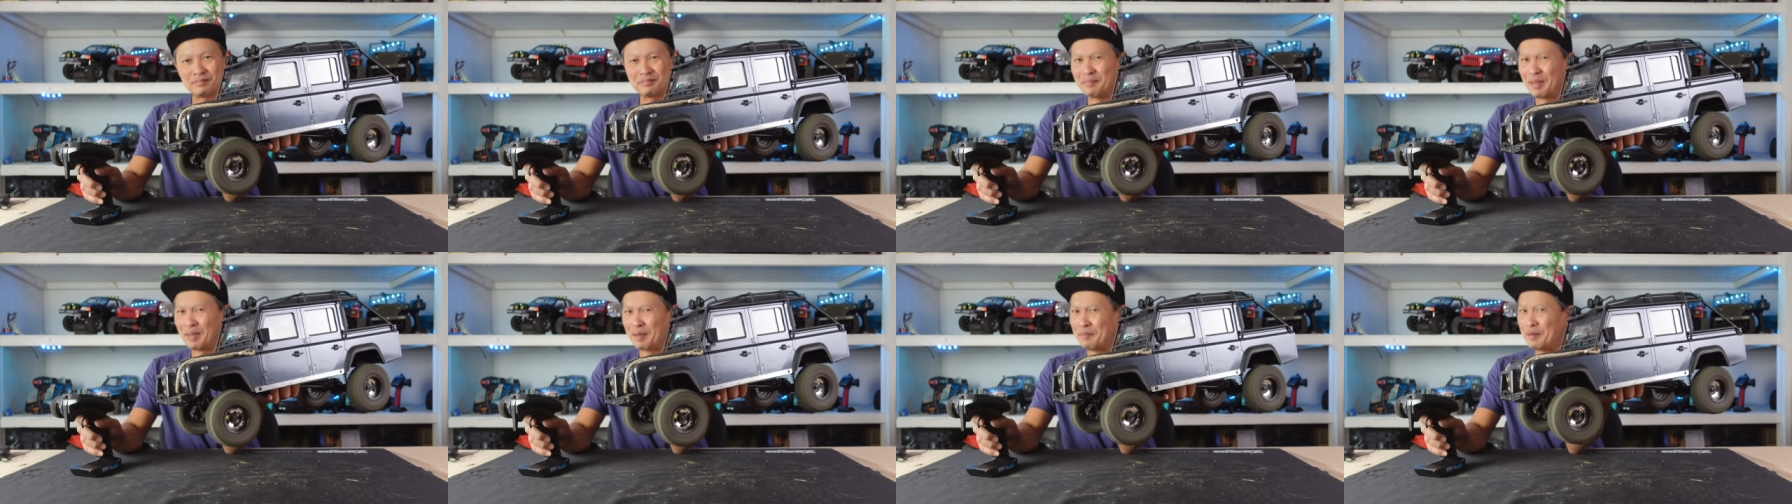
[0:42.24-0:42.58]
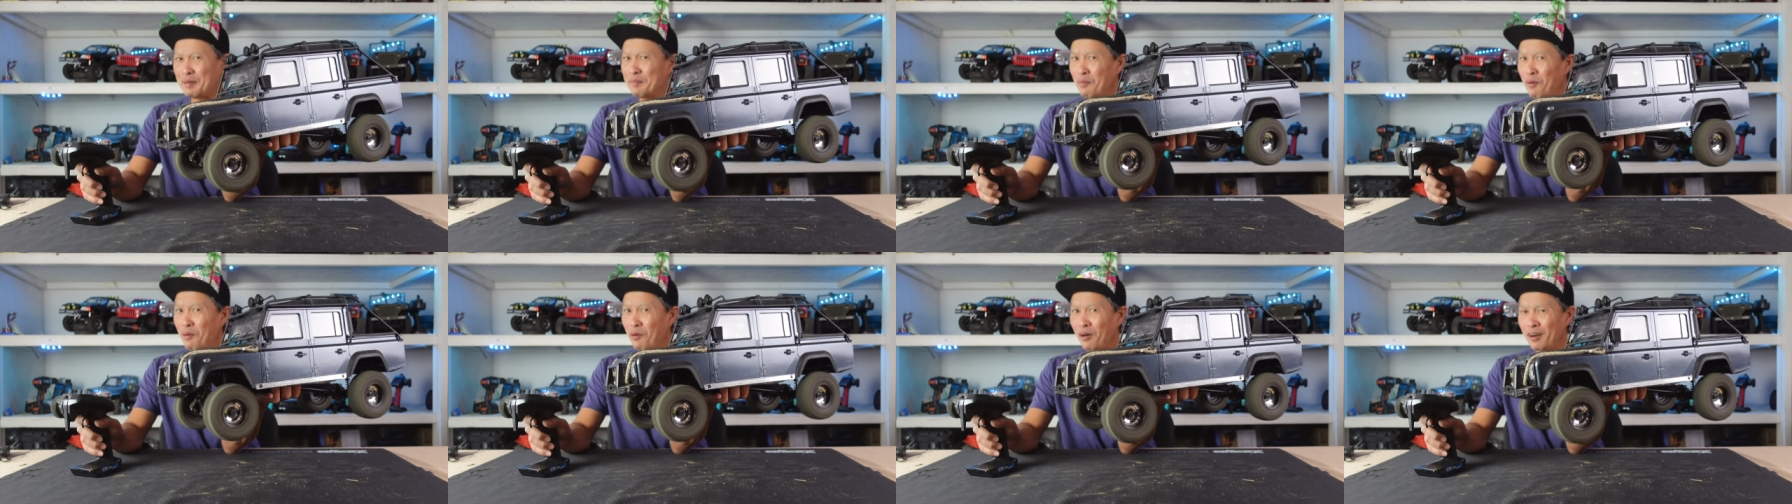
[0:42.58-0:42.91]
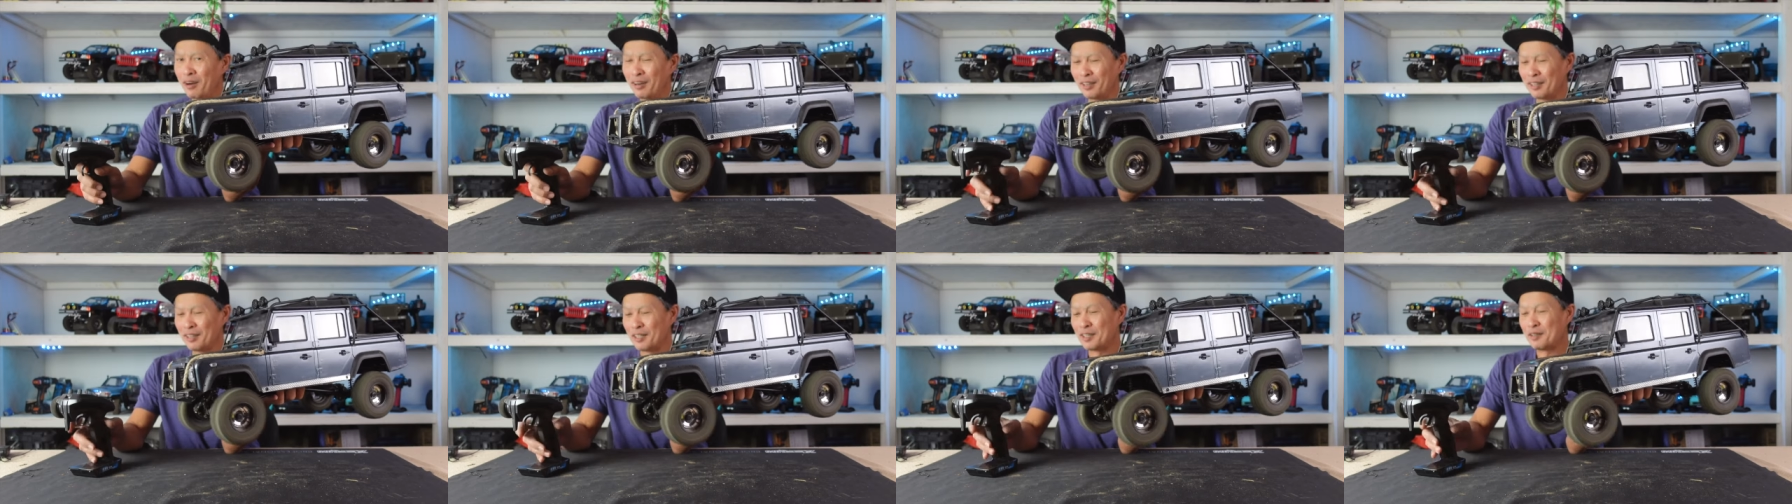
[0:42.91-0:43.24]
Maybe more,
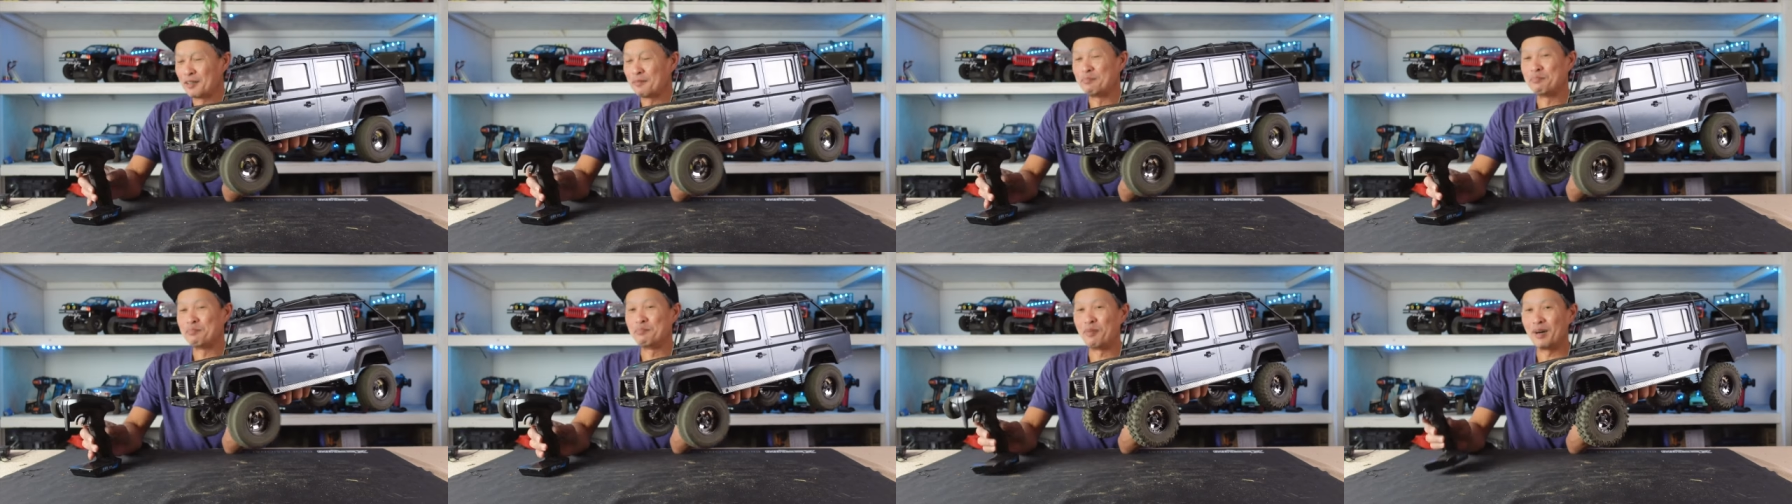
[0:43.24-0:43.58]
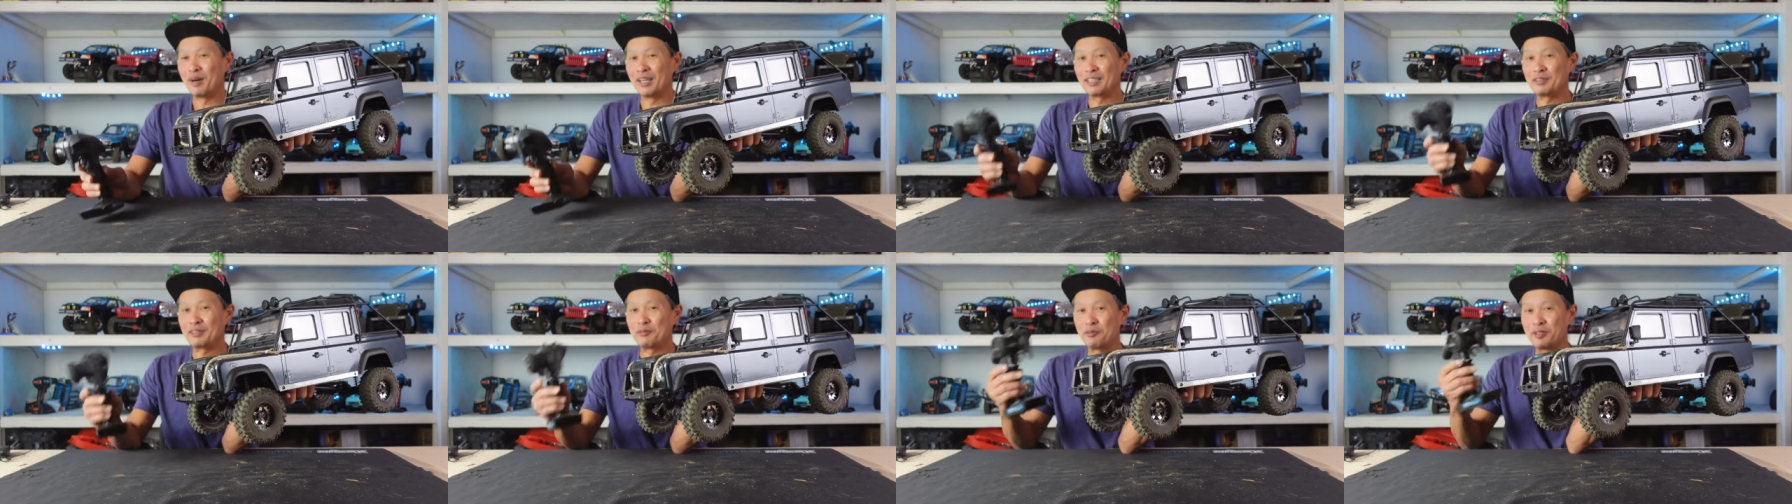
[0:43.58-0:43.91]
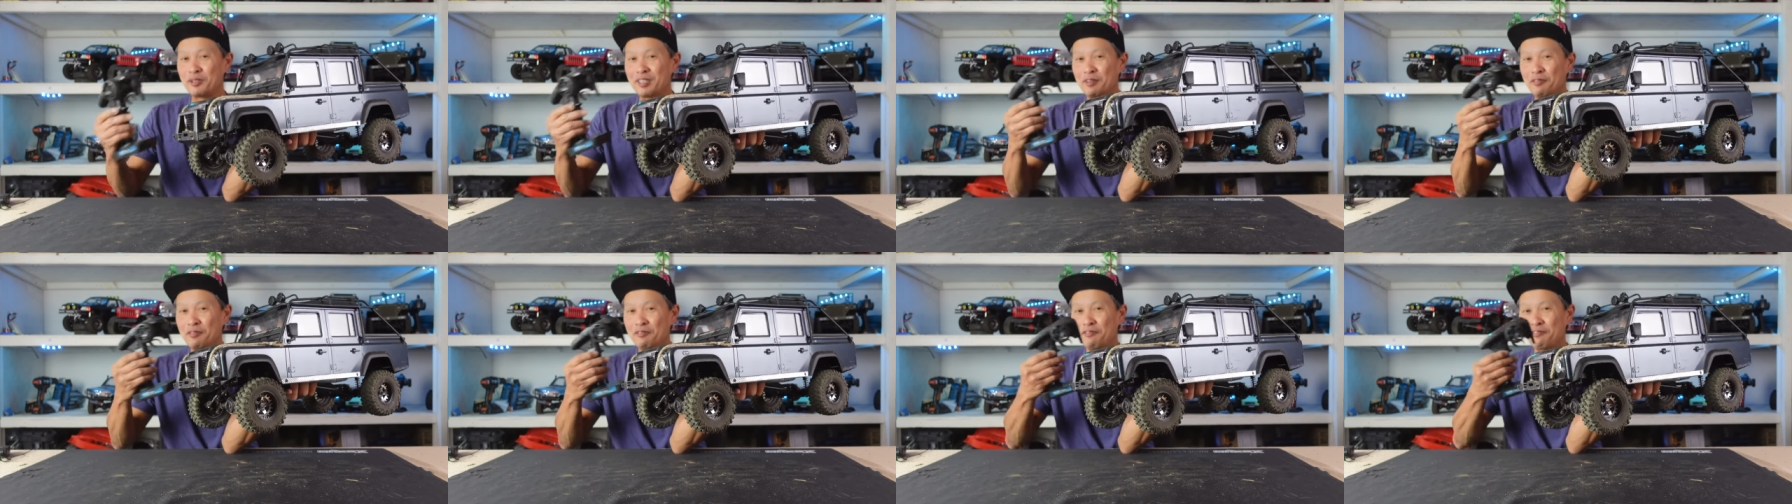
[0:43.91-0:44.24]
but
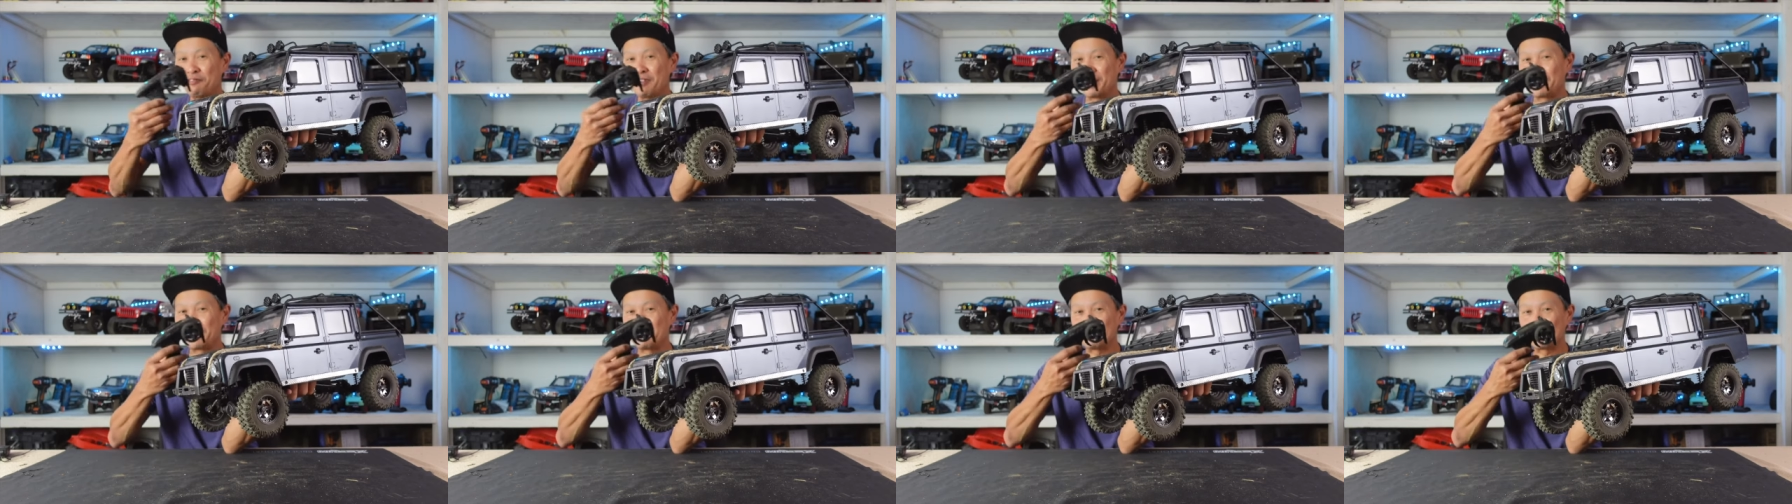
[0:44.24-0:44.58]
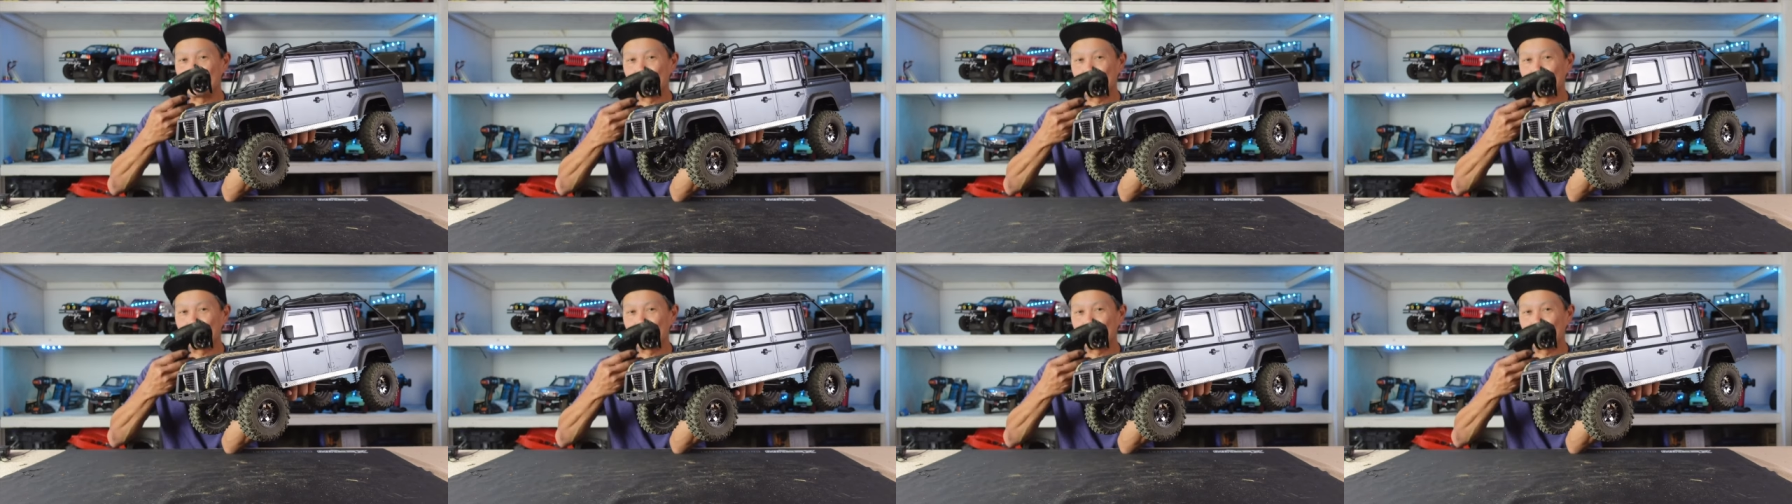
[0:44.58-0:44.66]
with the flick of